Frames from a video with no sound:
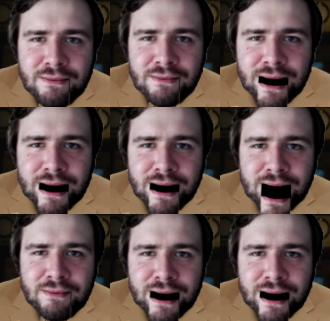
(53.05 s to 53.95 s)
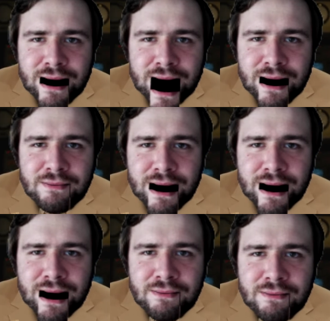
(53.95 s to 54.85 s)
On to the community questions
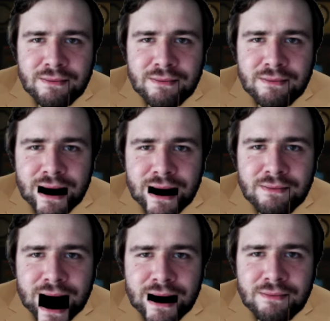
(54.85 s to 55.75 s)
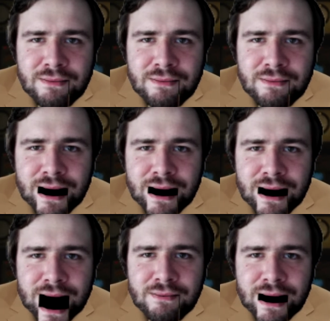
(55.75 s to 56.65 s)
subject. We have
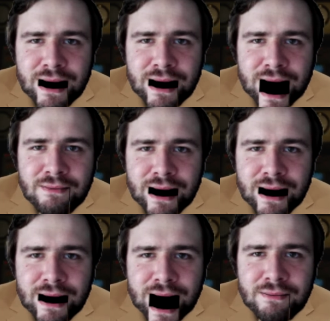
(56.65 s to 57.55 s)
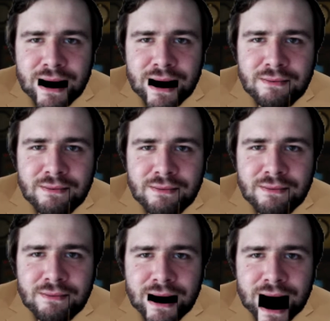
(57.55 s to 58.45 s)
answers on Javelin Customization,
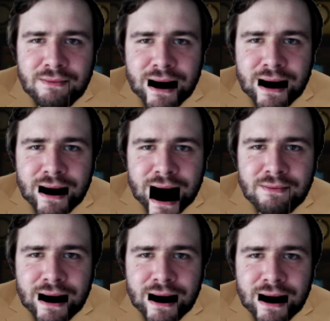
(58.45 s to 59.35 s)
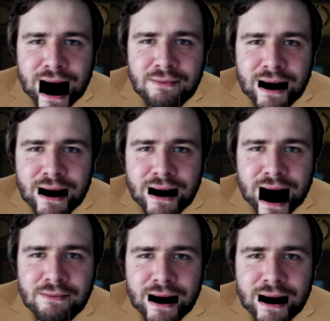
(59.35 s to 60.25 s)
speculations on the similarities
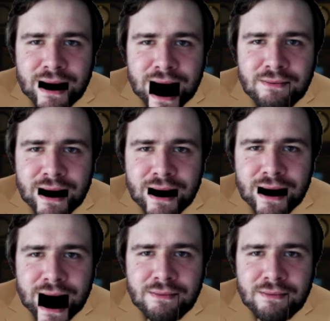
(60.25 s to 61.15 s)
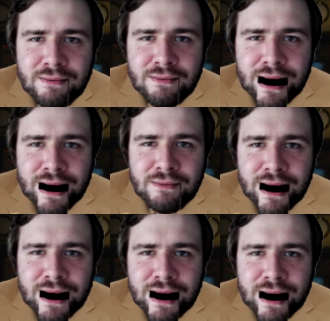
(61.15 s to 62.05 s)
between Destiny and Mass Effect, whether or
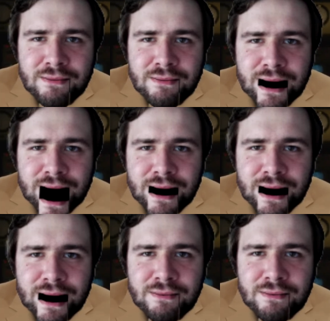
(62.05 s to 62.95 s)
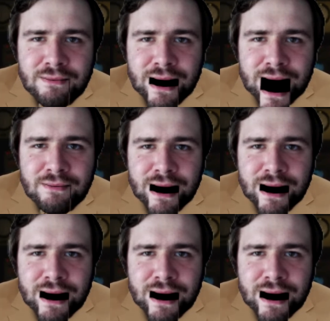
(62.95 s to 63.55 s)
not this game is story driven, answers on